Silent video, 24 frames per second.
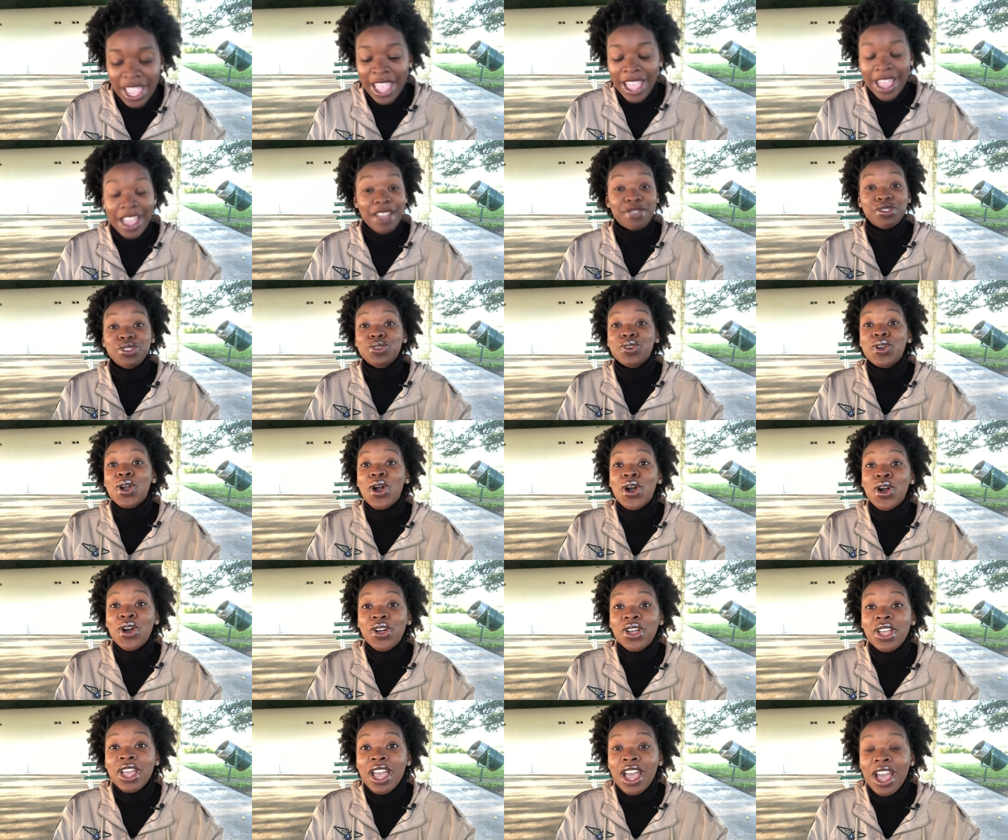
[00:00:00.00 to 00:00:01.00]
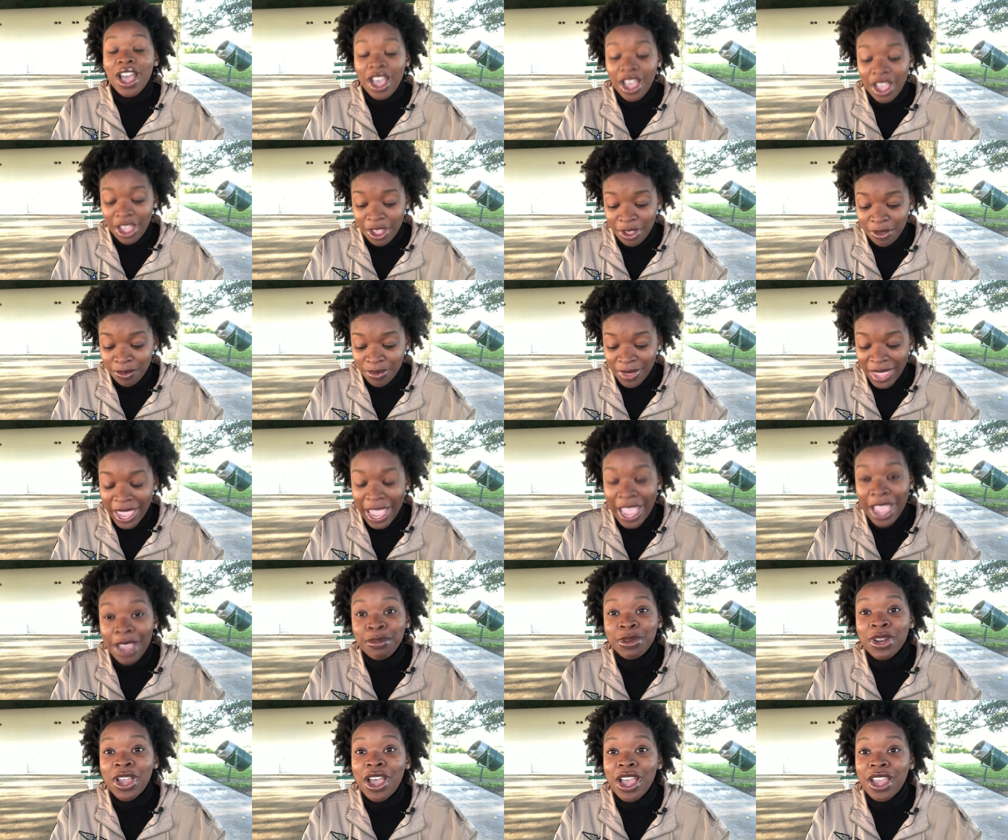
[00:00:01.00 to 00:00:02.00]
After all, um,
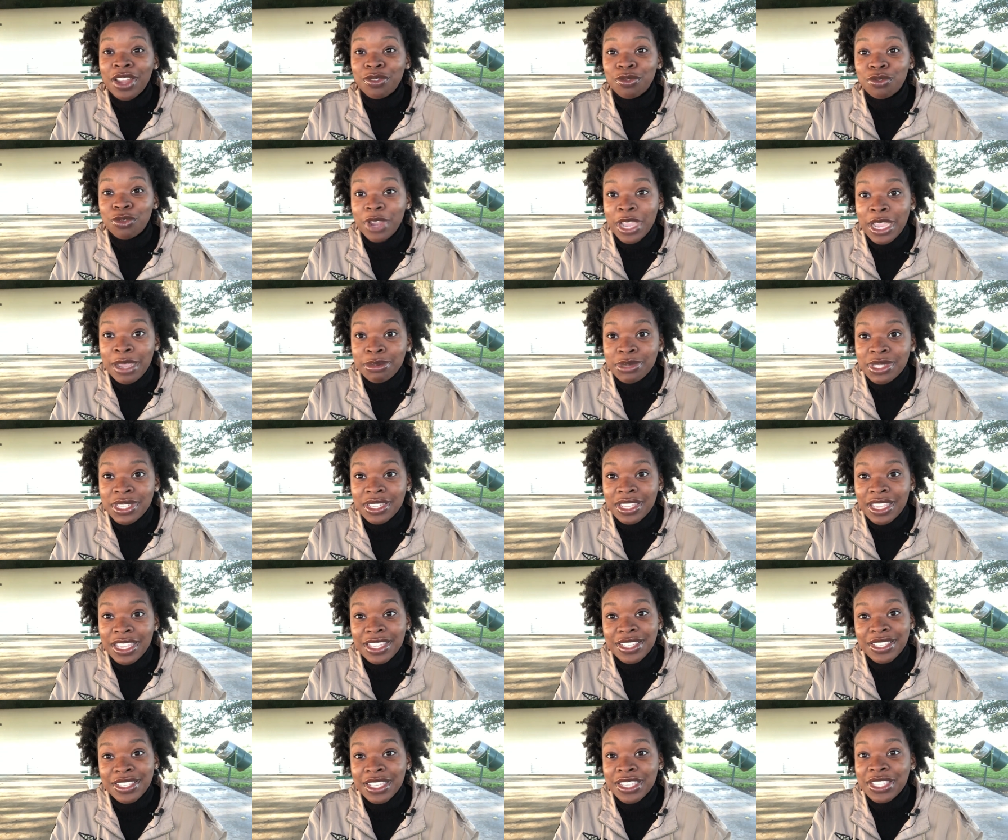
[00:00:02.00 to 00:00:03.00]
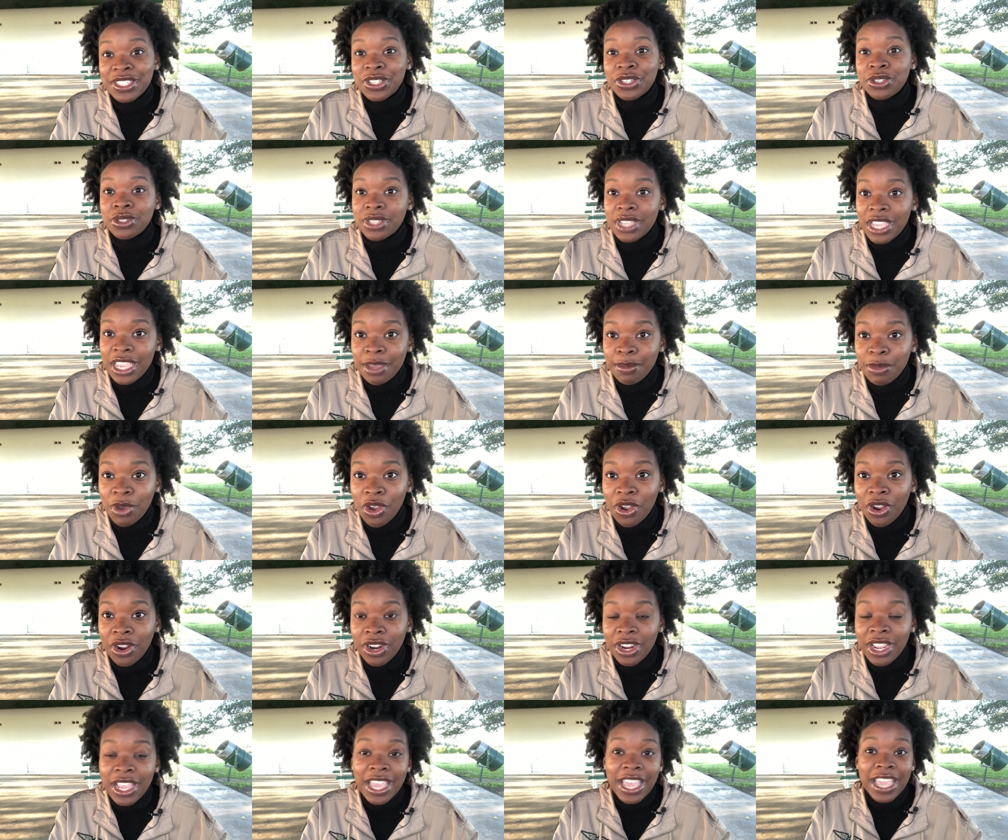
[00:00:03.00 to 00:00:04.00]
Amnon raped his sister Tamar,
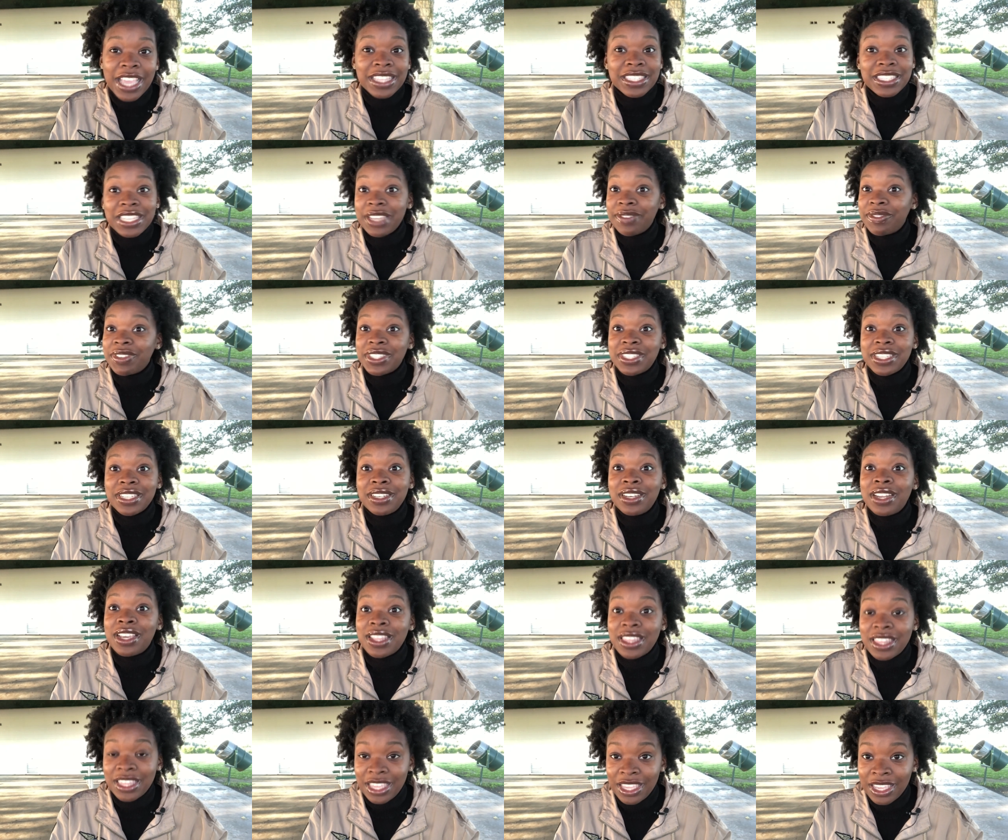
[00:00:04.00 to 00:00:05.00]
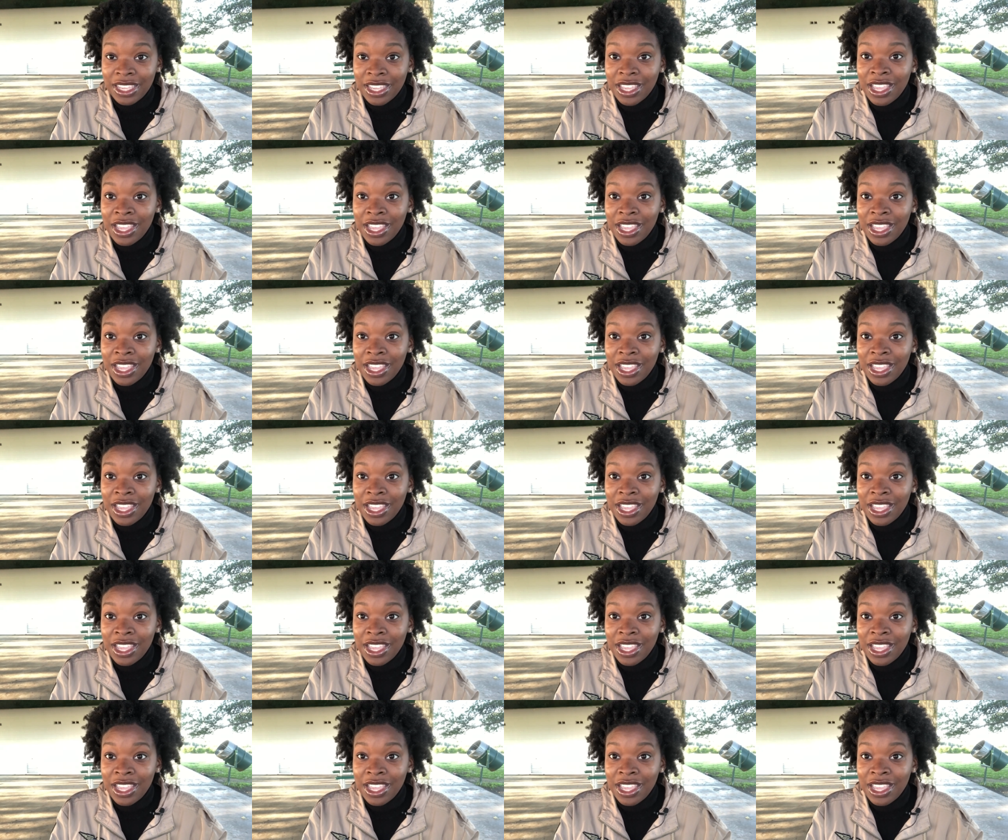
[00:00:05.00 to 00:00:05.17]
and David did nothing.